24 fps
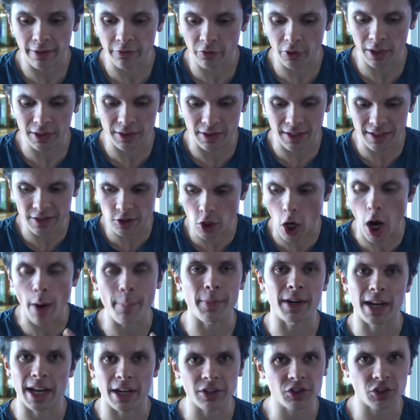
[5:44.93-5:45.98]
feel like this
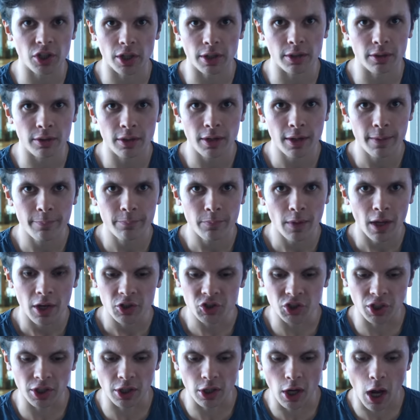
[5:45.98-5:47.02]
combination,
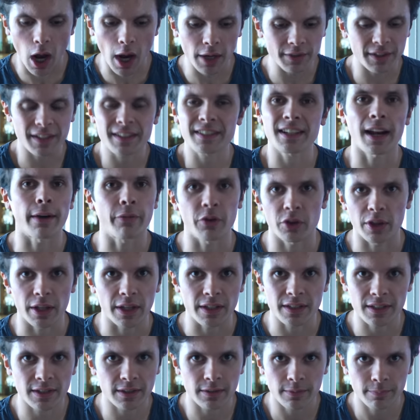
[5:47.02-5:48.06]
she did not discover
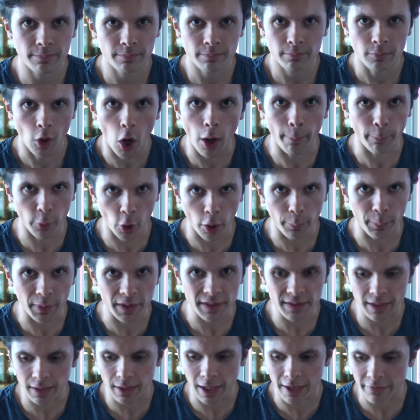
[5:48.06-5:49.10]
this on
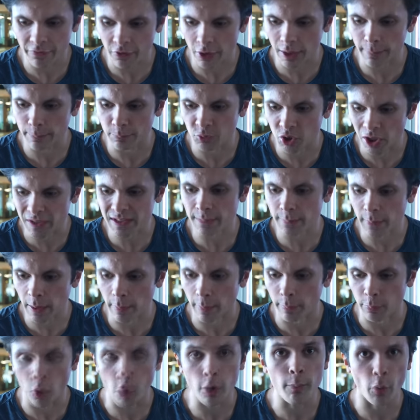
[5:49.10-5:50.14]
purpose. Like, I feel like Justin
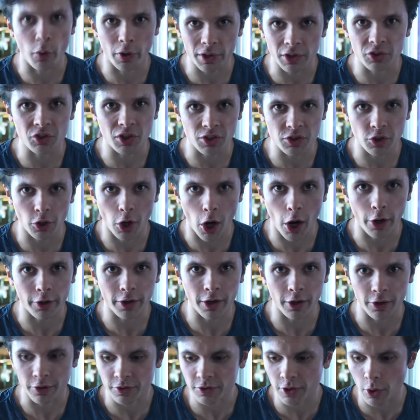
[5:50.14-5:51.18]
Bieber broke more than just her heart
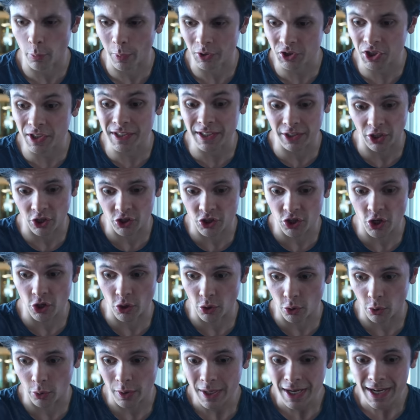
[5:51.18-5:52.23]
here. So what she's gonna
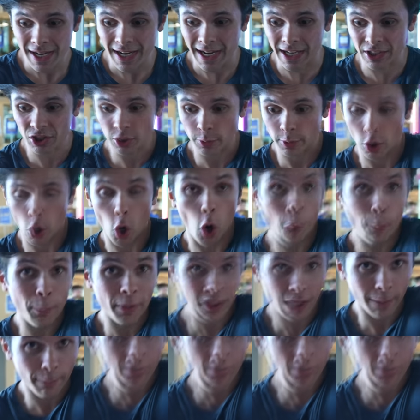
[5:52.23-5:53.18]
do is she would open the